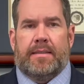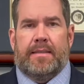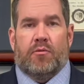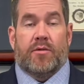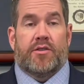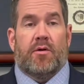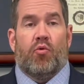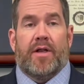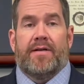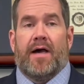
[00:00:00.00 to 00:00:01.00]
When
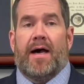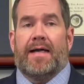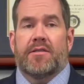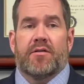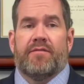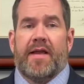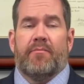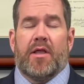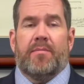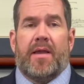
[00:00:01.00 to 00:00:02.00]
someone dies, the
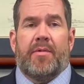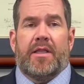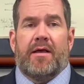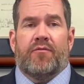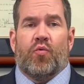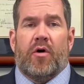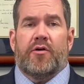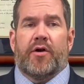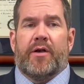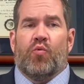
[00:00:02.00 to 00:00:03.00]
family may be left
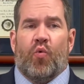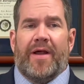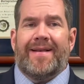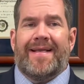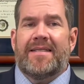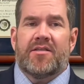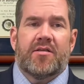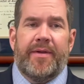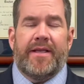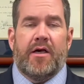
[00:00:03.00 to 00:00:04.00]
wondering what needs to
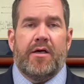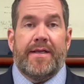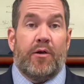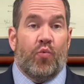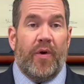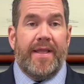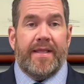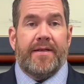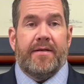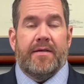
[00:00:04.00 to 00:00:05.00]
be done and
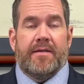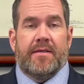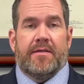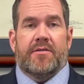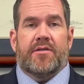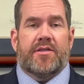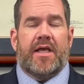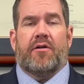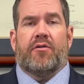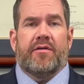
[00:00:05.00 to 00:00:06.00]
when to
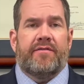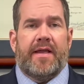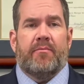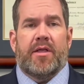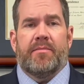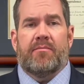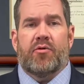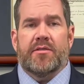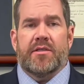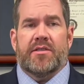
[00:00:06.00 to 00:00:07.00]
settle the family
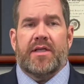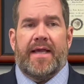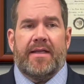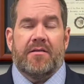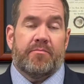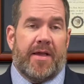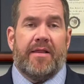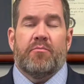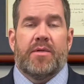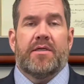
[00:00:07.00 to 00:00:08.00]
member's estate, pay the
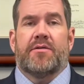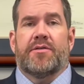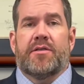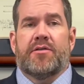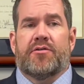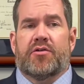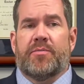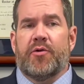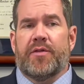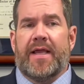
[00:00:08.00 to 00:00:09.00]
bills, and
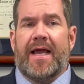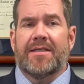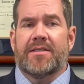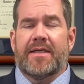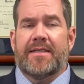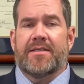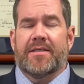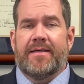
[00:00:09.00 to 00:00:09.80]
distribute the assets.